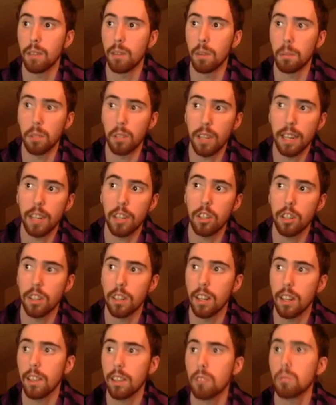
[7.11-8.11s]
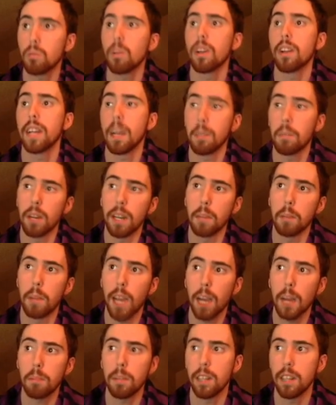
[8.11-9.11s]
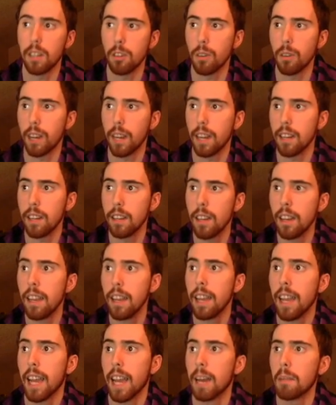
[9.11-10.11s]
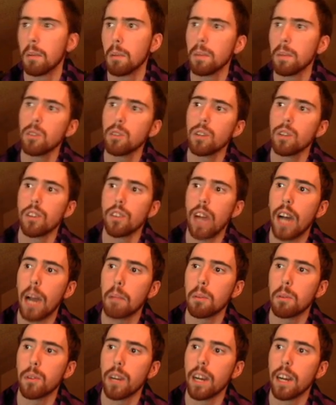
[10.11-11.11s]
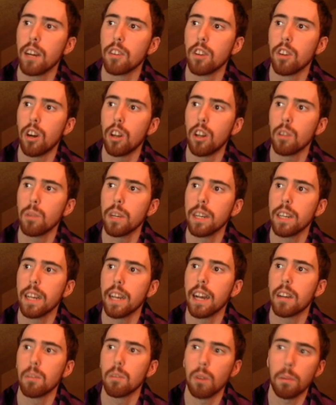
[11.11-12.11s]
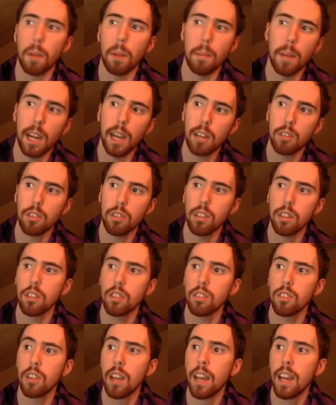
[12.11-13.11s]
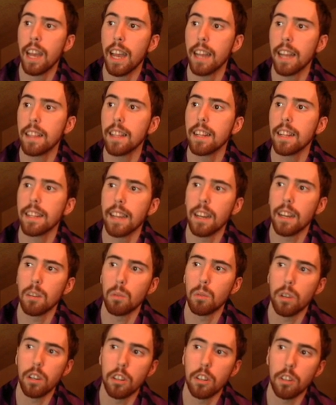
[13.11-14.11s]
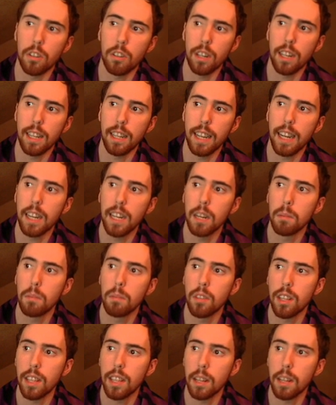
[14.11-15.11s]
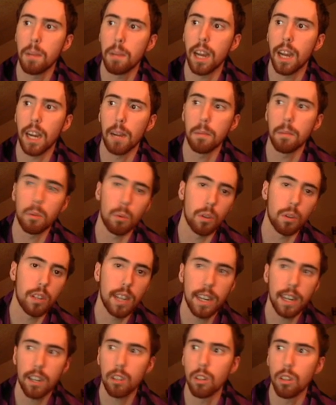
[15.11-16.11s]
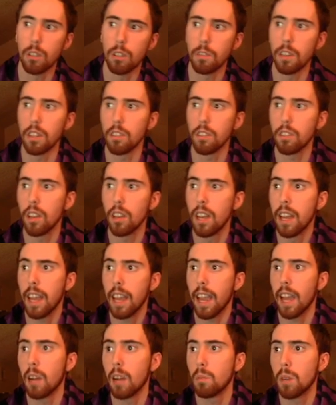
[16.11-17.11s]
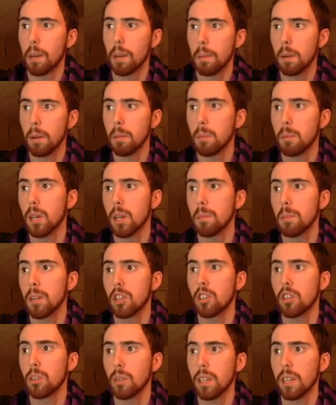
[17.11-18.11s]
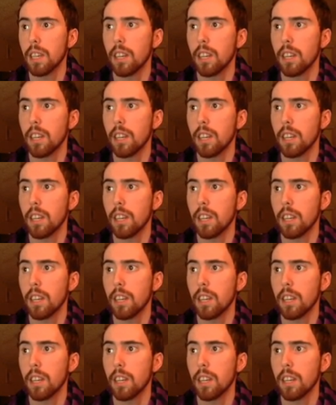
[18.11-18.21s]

reputation. Now that's where I am on the map in the Grand, and I'm going to be doing a lap around all the way down where my mouse is, and then down where you turn in the items, and then back up to where Direhoof is. And what I'm going to be pretty much doing